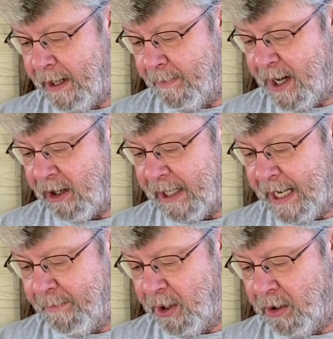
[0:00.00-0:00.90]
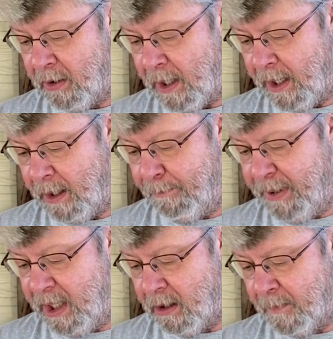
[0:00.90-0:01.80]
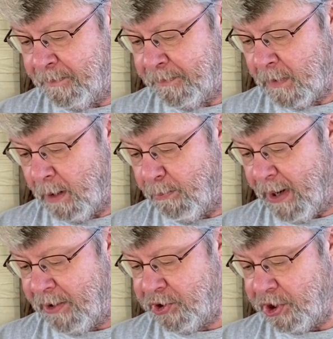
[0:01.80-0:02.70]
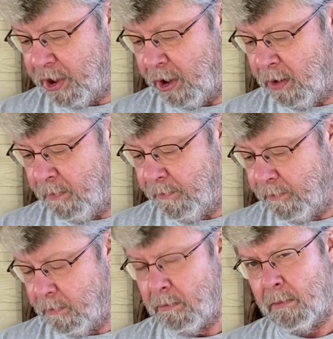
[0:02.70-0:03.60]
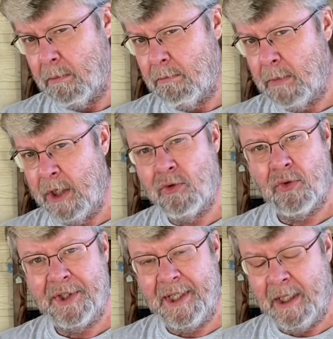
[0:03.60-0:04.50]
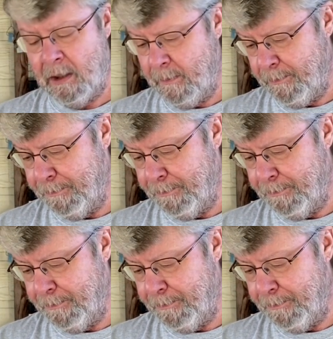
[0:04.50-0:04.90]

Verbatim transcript: American Amber beer, brown sugar, interesting,